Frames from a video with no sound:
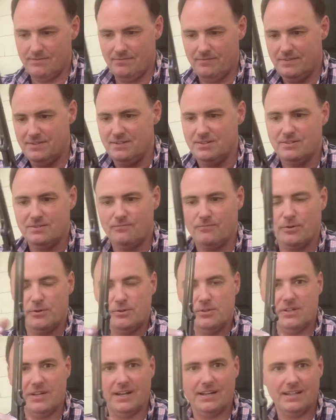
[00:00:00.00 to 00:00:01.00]
Just first
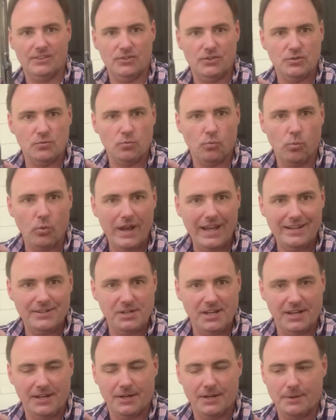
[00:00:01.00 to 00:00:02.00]
you got to get this wedge
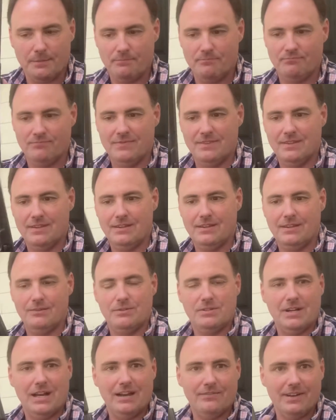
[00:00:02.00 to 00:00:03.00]
out, which
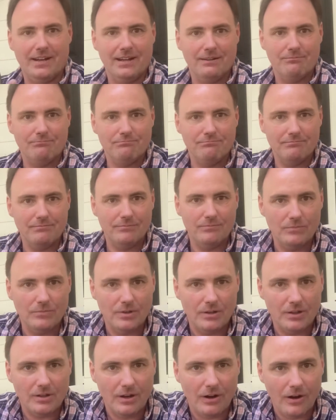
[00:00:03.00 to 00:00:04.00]
I've got
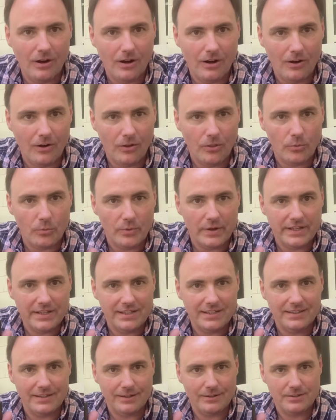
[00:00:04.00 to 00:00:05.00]
all the way in there